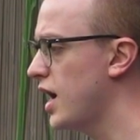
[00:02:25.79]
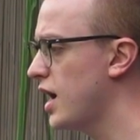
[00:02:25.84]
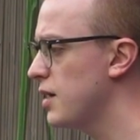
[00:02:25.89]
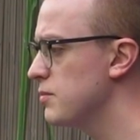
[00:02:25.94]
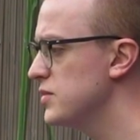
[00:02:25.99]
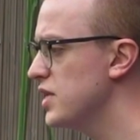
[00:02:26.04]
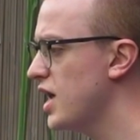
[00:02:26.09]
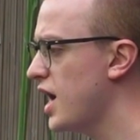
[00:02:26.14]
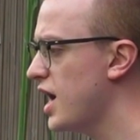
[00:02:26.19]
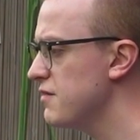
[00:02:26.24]

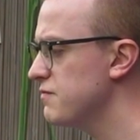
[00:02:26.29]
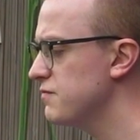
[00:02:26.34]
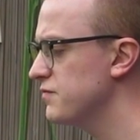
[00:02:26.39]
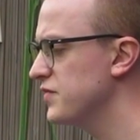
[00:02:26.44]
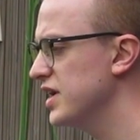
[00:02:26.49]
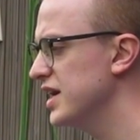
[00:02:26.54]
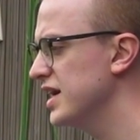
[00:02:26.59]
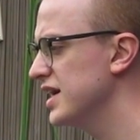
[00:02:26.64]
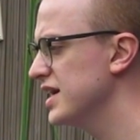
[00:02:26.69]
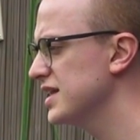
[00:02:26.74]
I'm not
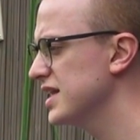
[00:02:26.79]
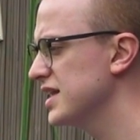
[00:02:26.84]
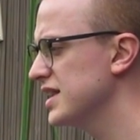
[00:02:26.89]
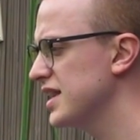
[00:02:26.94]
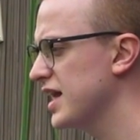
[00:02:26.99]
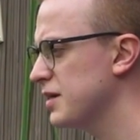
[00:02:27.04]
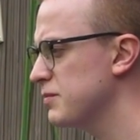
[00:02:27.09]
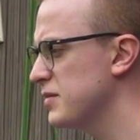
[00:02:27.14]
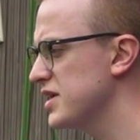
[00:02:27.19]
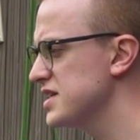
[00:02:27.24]
feeling
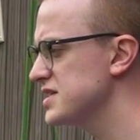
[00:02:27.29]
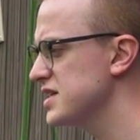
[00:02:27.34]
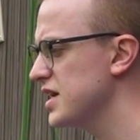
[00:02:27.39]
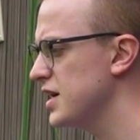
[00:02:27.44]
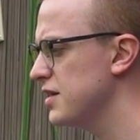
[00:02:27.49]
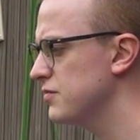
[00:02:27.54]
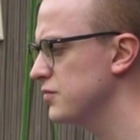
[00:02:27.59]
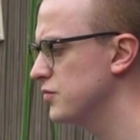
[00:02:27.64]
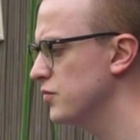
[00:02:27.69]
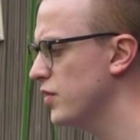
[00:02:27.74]
like
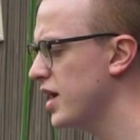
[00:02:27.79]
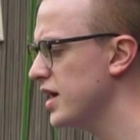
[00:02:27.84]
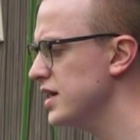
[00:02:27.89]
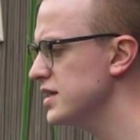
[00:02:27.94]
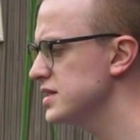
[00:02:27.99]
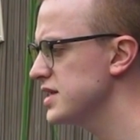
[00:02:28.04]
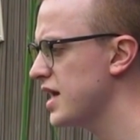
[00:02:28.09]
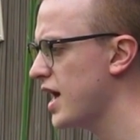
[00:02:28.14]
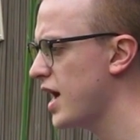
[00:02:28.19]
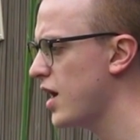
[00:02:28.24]
myself
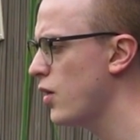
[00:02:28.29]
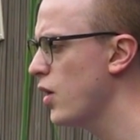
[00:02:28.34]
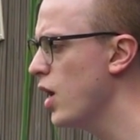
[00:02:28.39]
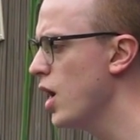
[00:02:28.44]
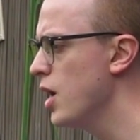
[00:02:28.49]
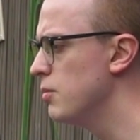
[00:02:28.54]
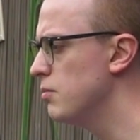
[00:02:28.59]
right now.